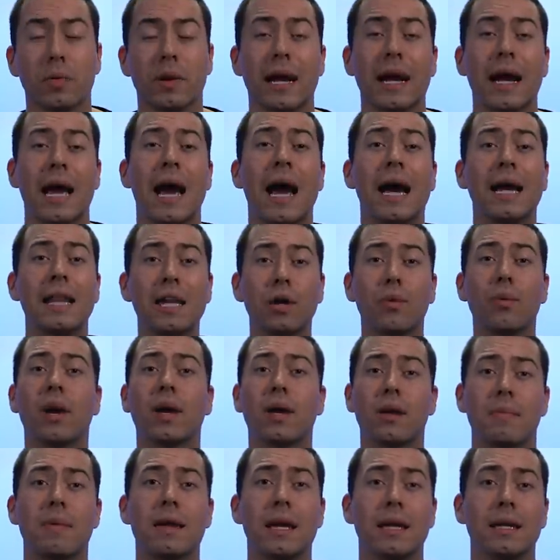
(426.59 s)
But I highly
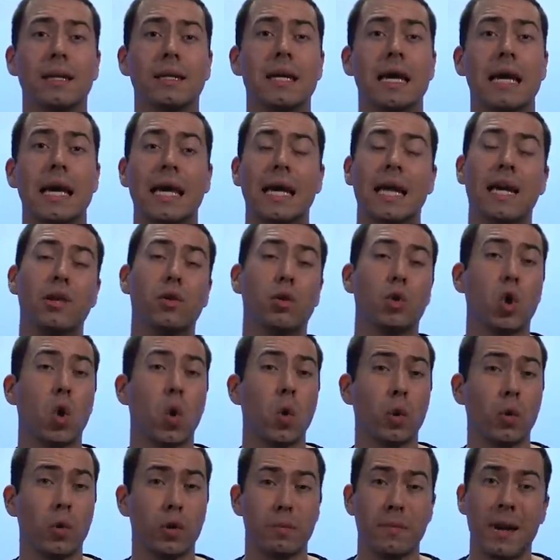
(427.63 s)
recommend either
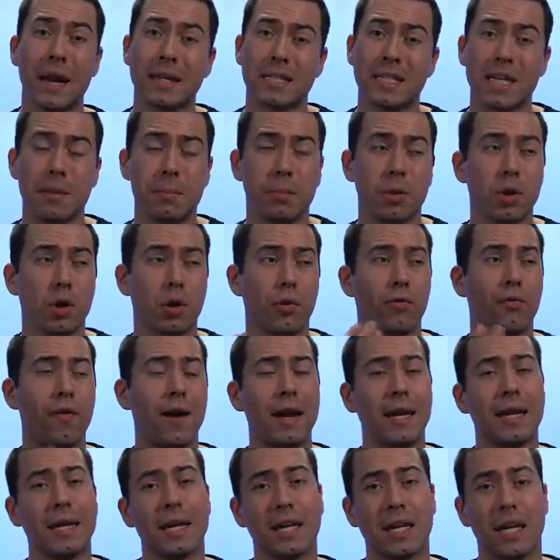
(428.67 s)
going with my template or
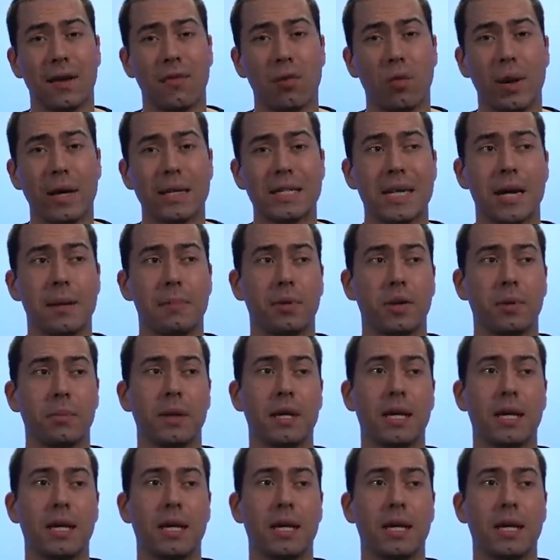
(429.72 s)
finding a giveaway template,